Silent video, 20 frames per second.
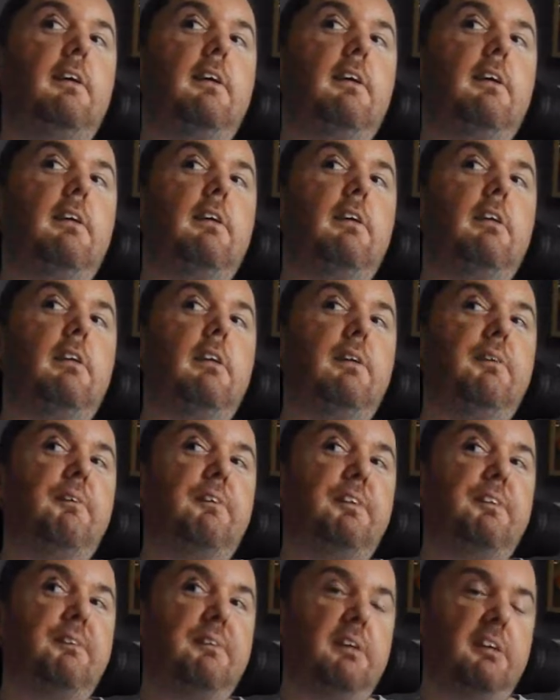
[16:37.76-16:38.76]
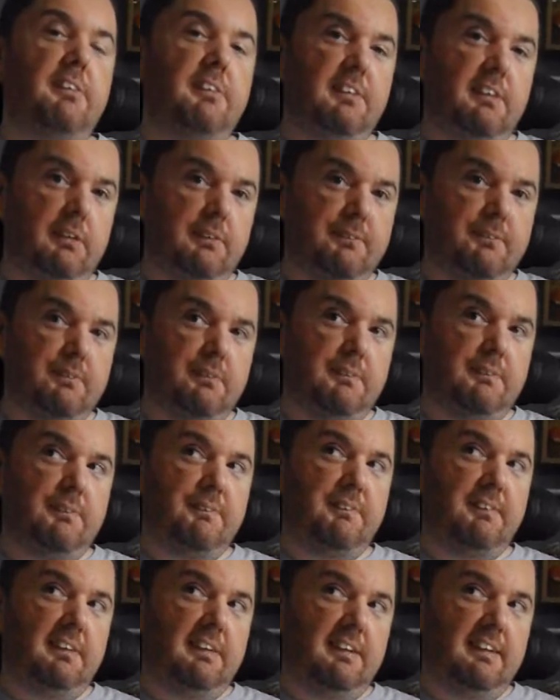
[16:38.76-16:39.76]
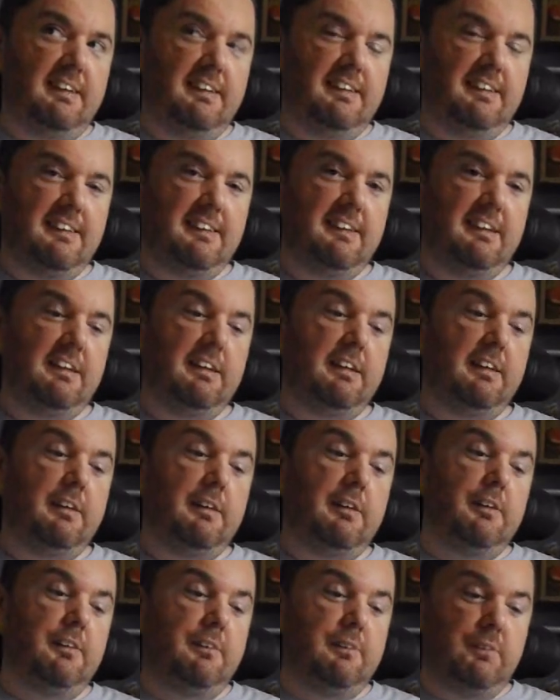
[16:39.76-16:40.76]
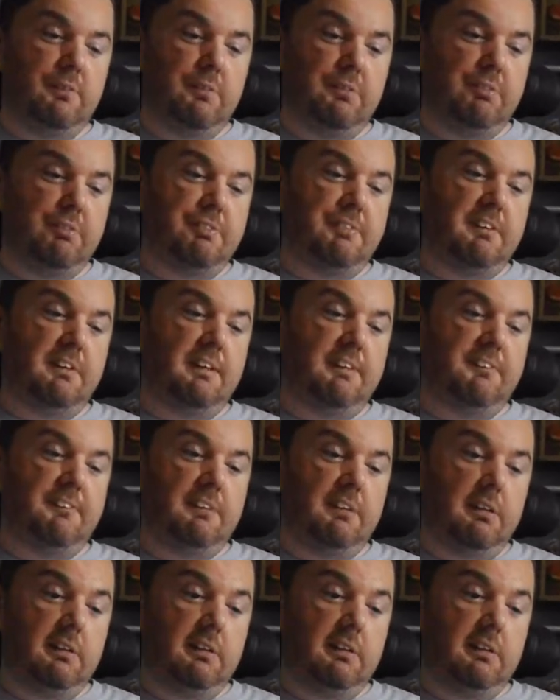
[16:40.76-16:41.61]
I would imagine it's probably a corn flavour,